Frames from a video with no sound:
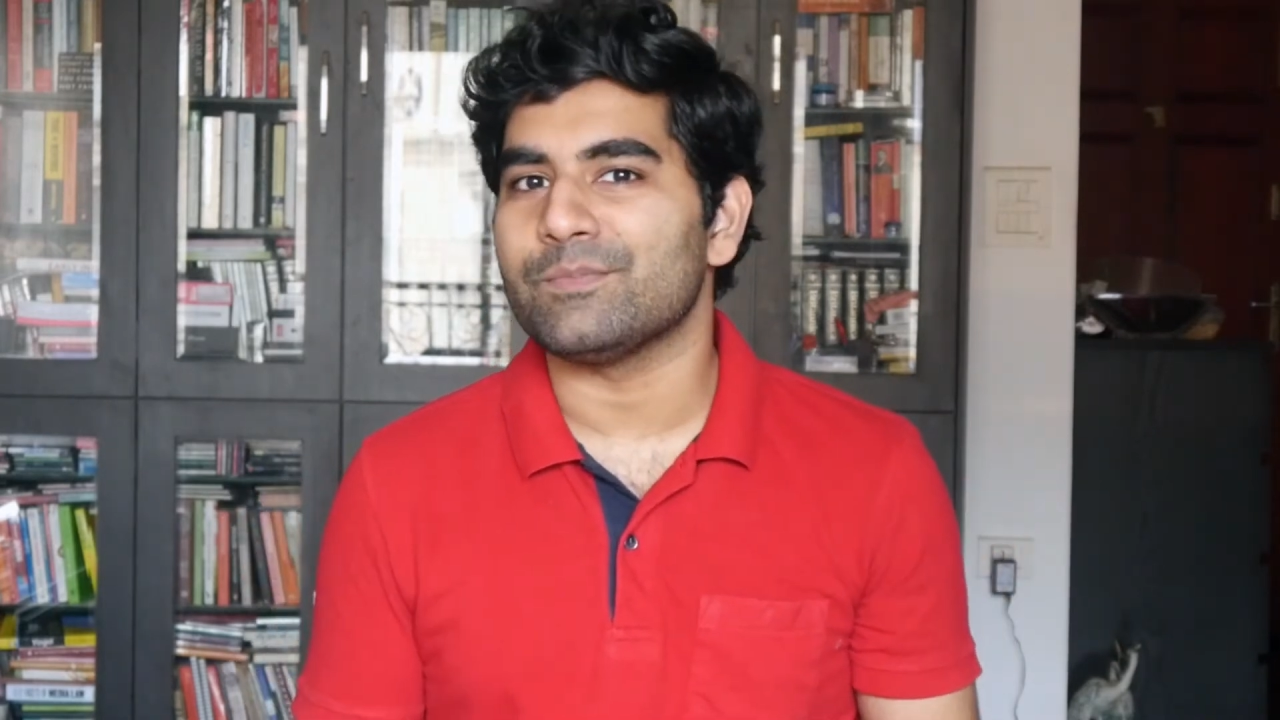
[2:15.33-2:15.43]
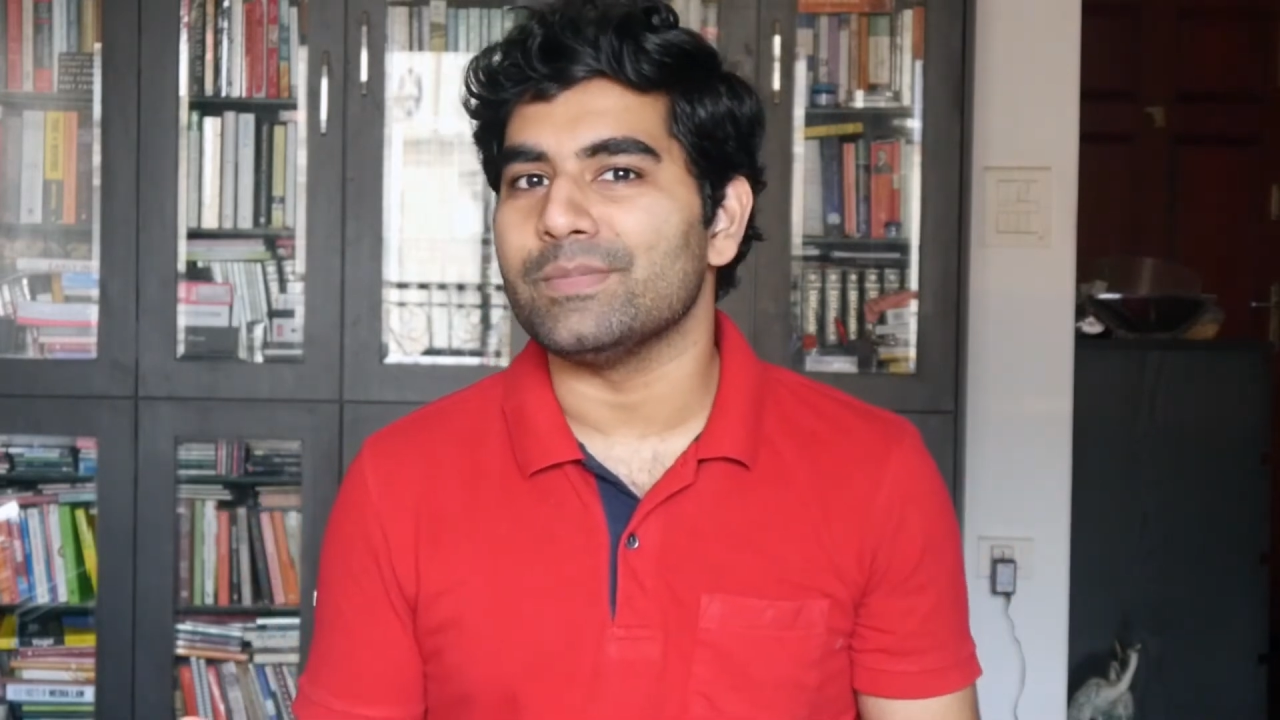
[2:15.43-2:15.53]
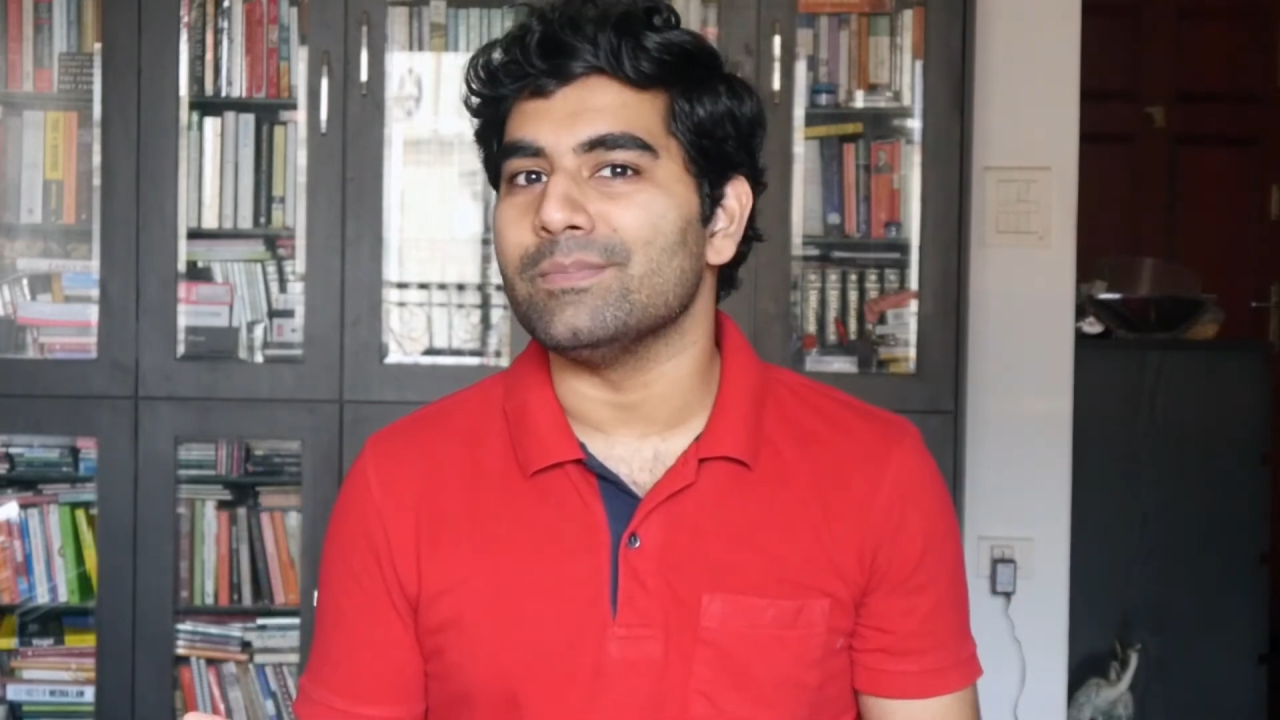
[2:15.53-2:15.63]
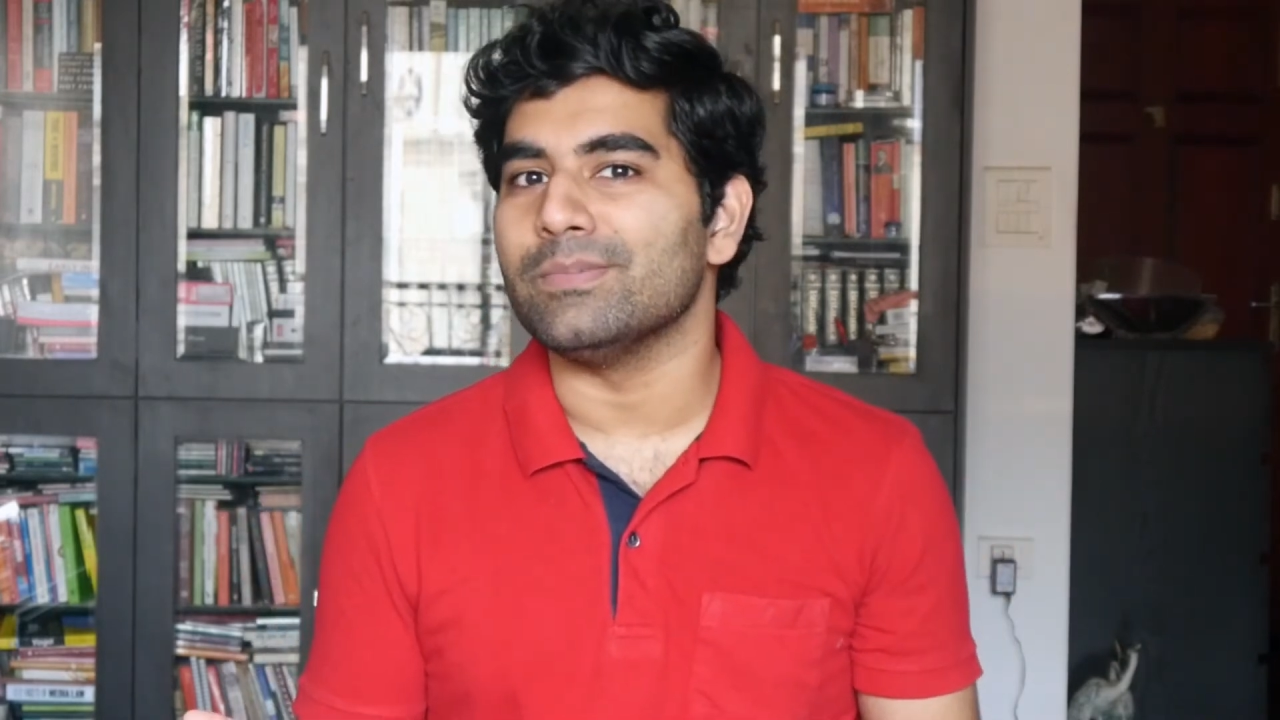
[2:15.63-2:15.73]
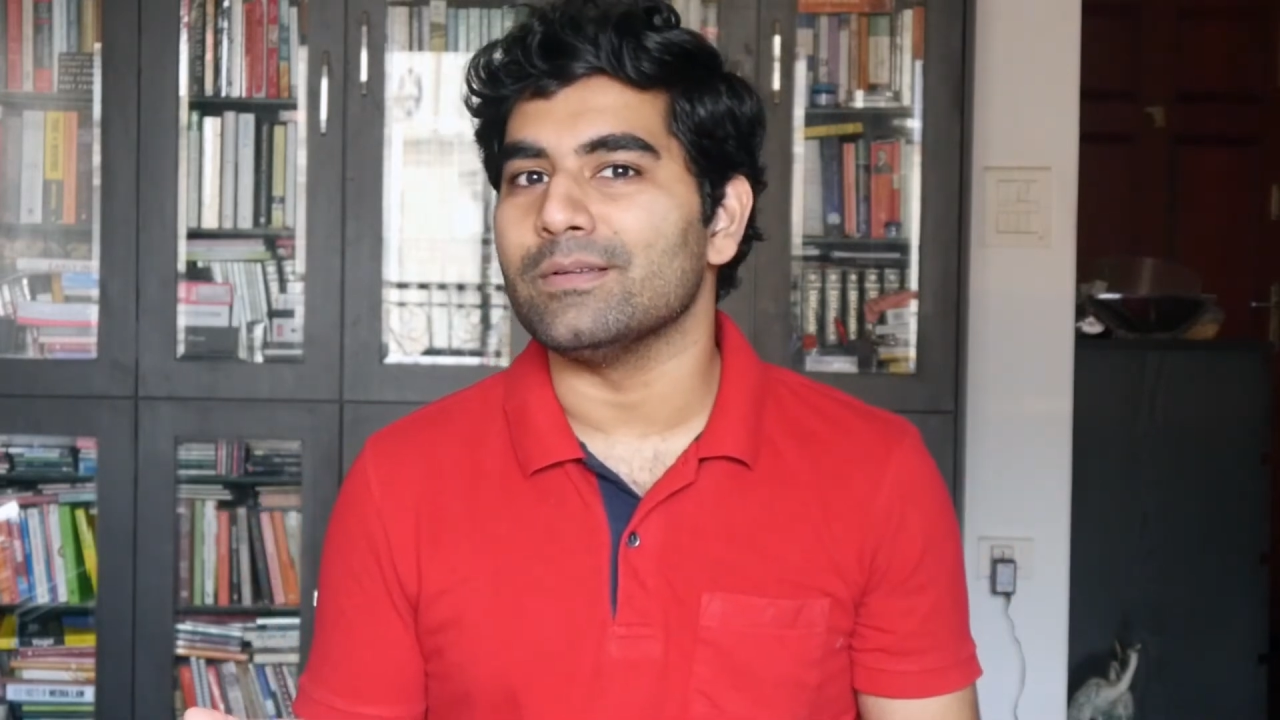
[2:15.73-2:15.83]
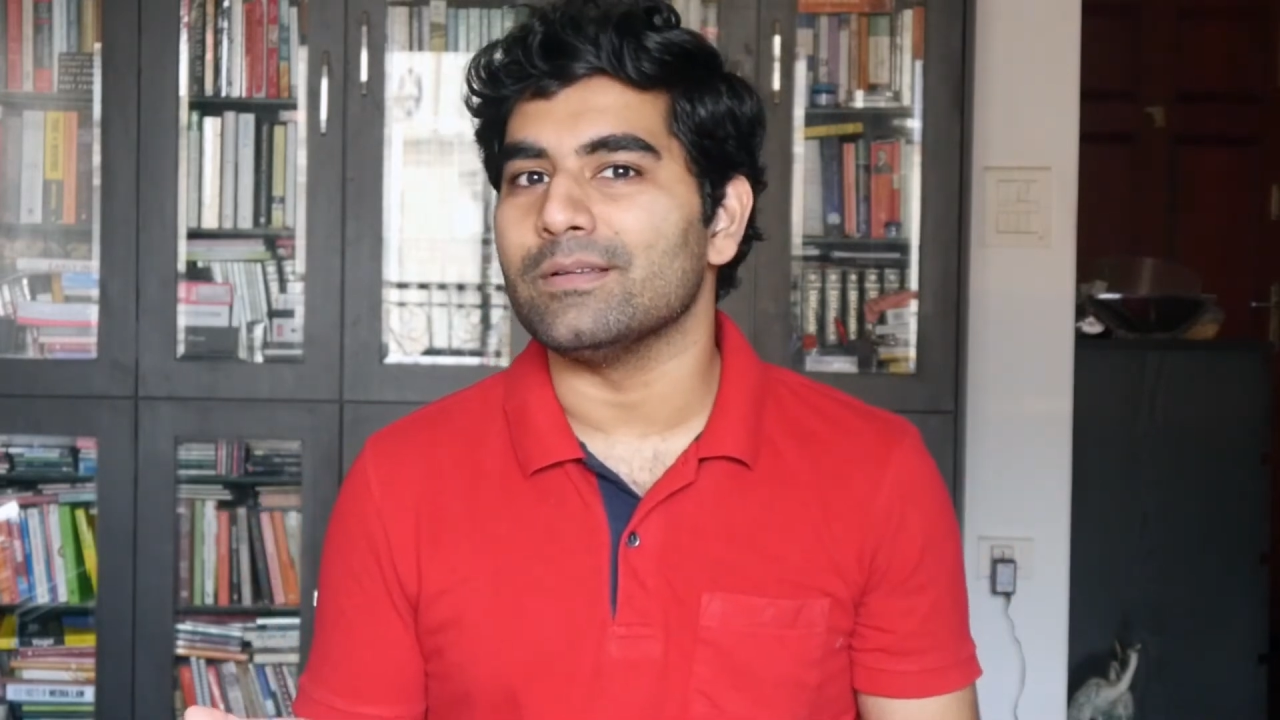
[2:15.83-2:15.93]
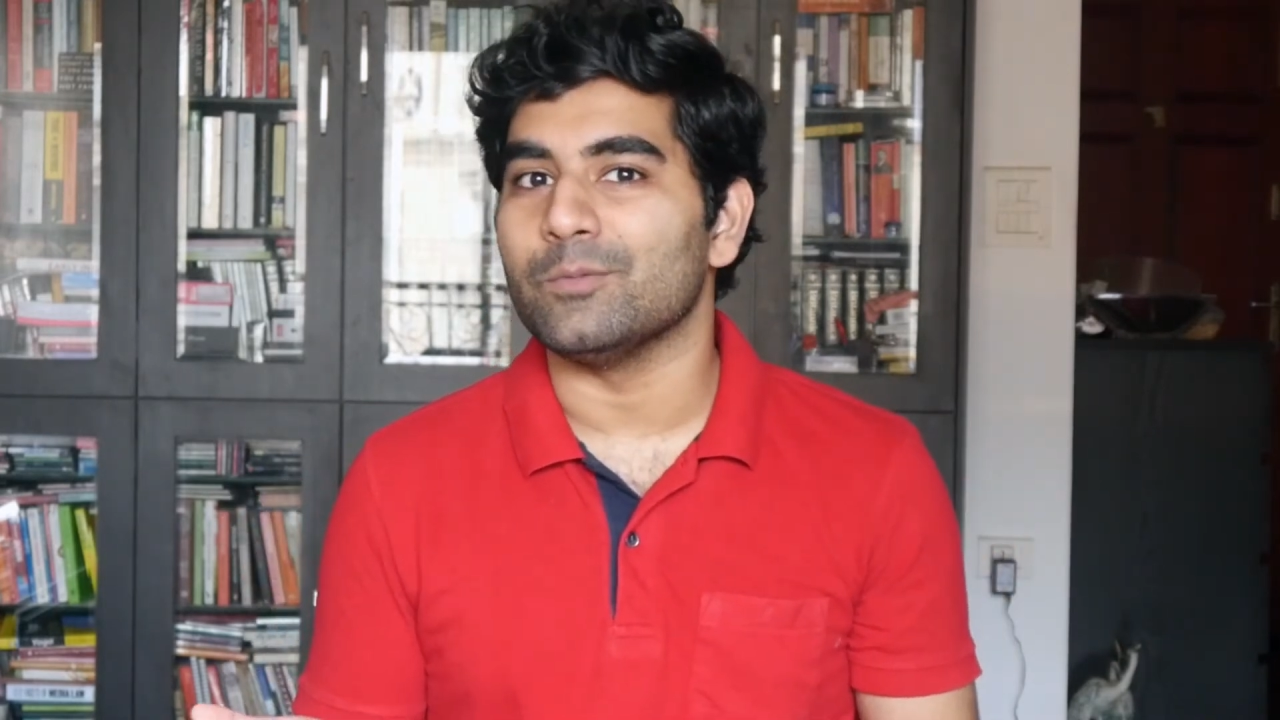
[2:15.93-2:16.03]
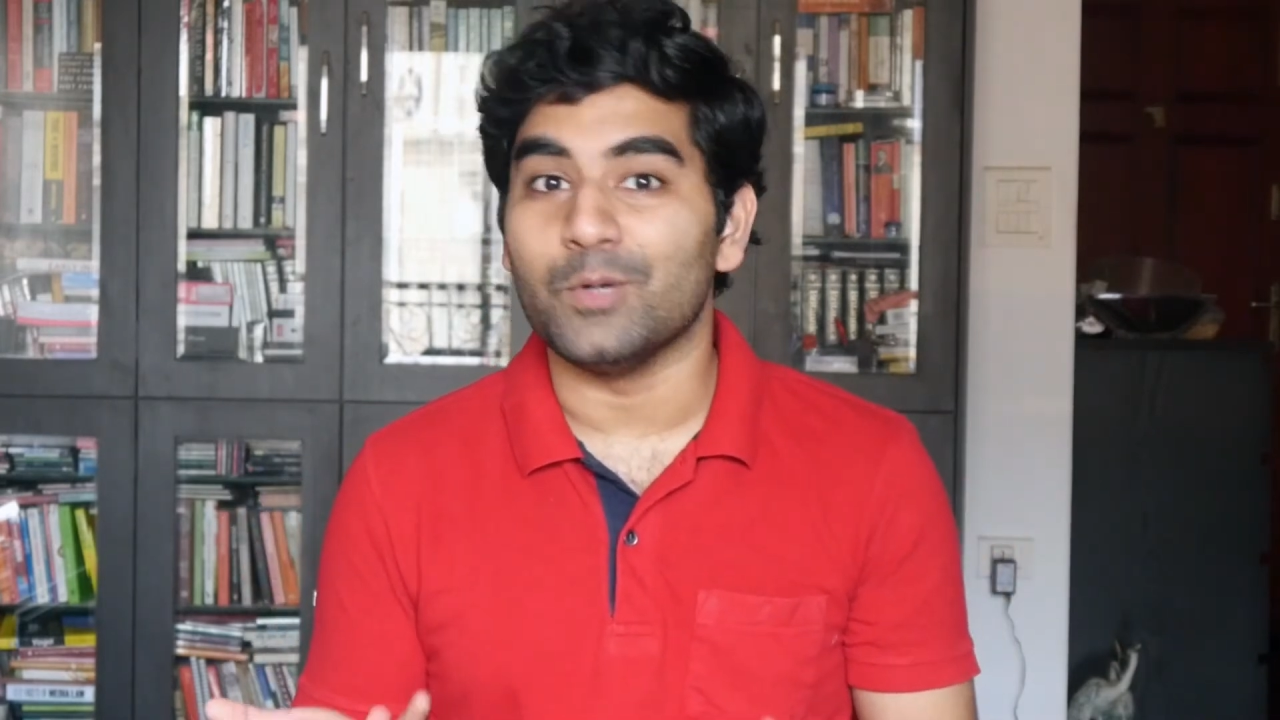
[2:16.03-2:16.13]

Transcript: of people